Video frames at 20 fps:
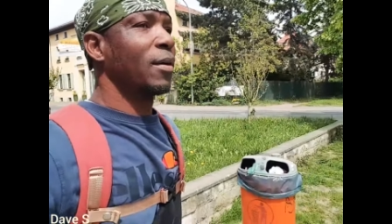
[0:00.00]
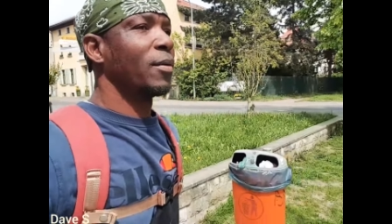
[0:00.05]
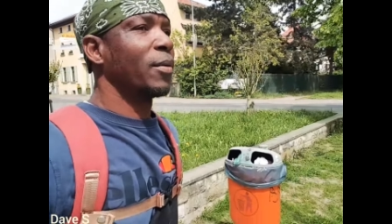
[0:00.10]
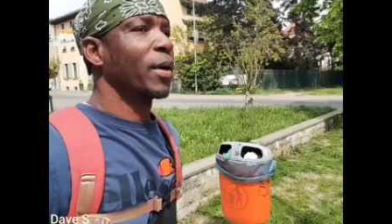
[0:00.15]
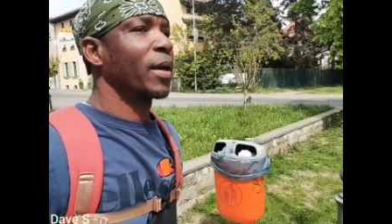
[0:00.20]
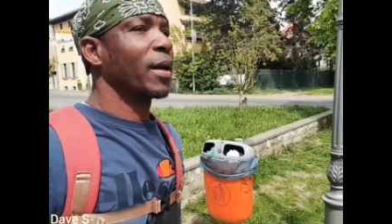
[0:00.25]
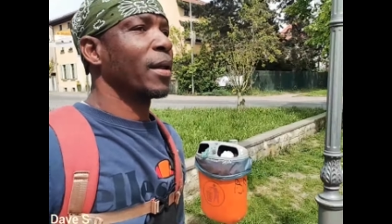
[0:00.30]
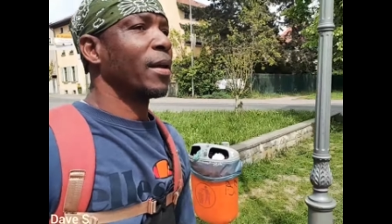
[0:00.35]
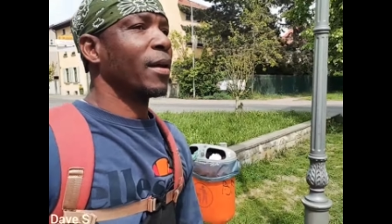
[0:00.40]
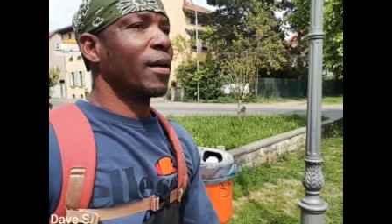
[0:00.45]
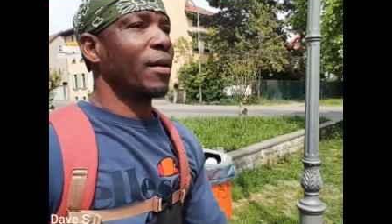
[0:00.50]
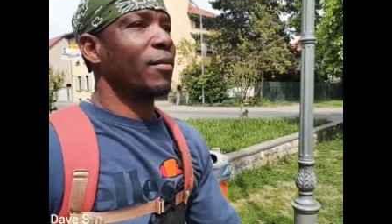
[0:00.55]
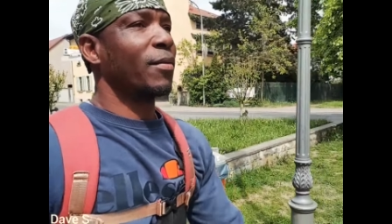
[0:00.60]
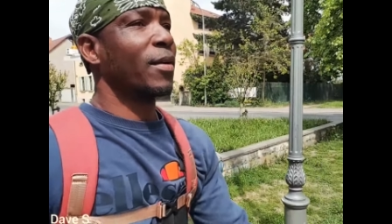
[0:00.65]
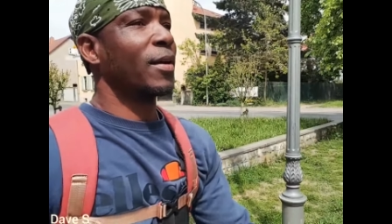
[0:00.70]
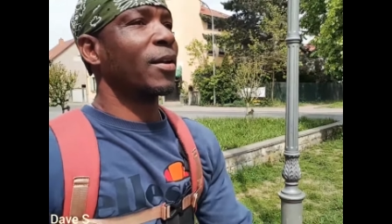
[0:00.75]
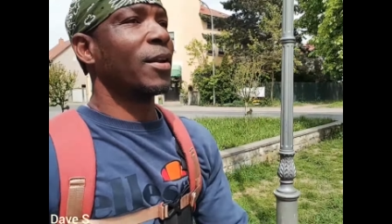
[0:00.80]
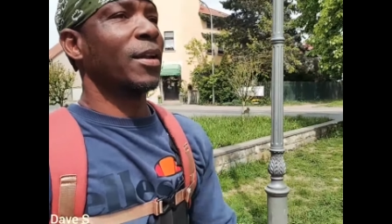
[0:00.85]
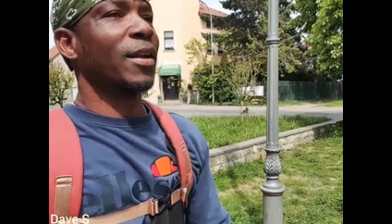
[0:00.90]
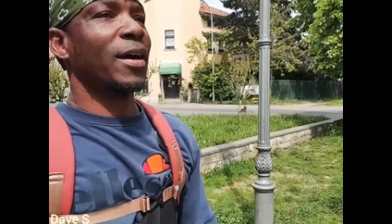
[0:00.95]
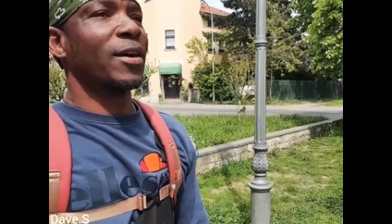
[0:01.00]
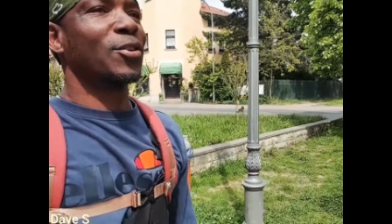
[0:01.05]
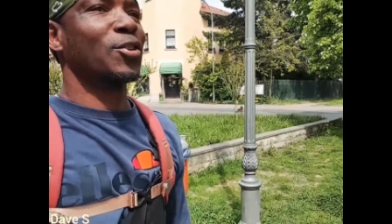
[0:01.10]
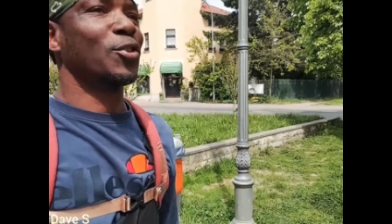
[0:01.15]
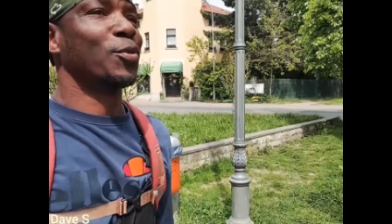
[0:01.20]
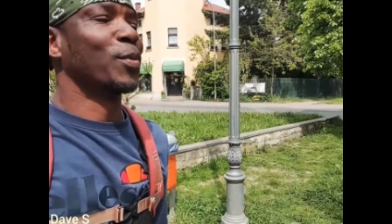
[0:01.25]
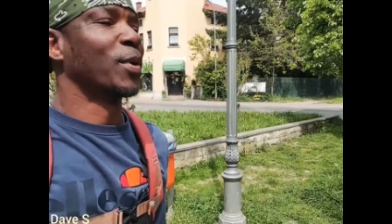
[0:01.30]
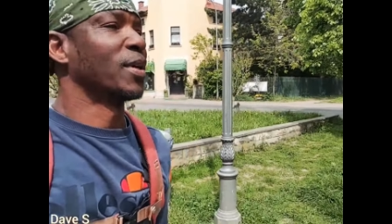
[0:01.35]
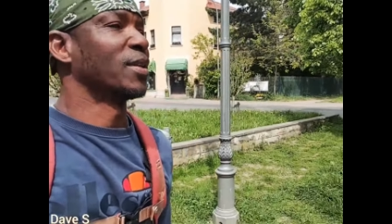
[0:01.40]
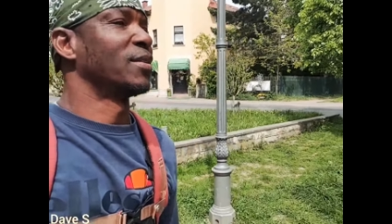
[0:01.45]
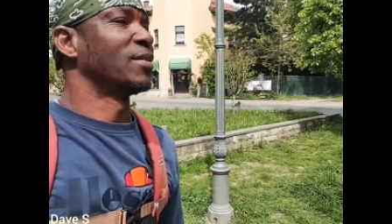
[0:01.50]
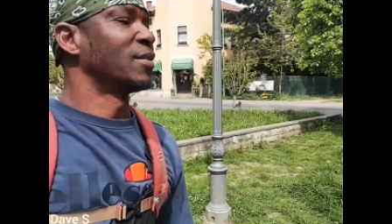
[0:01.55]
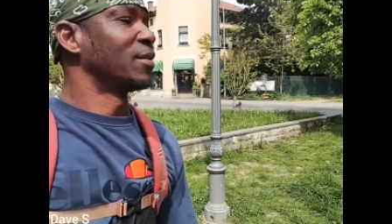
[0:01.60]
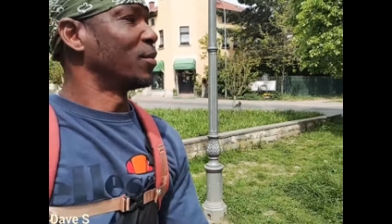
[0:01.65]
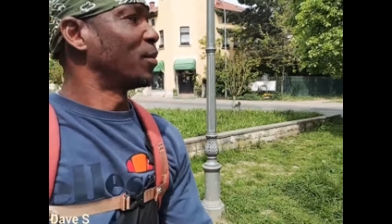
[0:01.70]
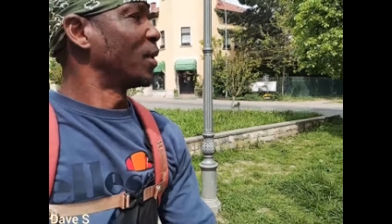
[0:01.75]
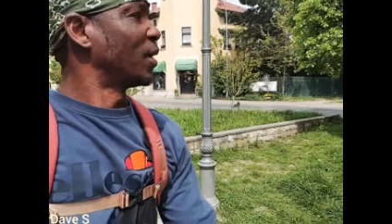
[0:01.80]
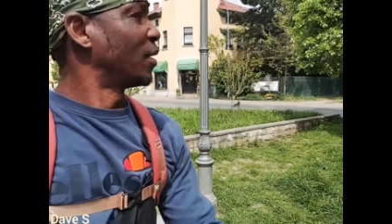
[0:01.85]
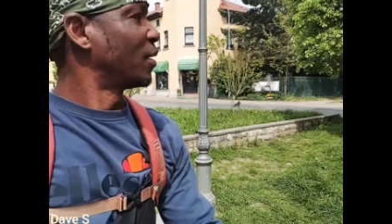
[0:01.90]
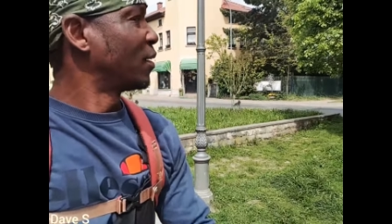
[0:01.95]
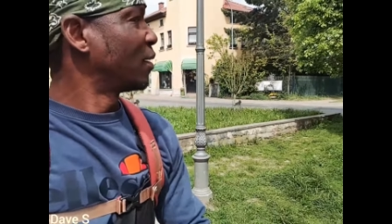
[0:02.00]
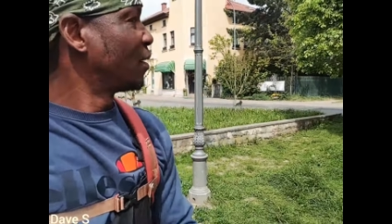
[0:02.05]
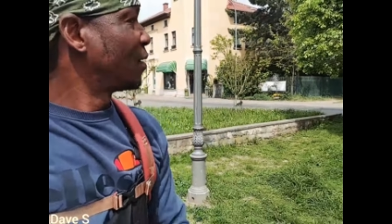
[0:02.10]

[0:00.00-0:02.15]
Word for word: Where can I have got an automat here, man?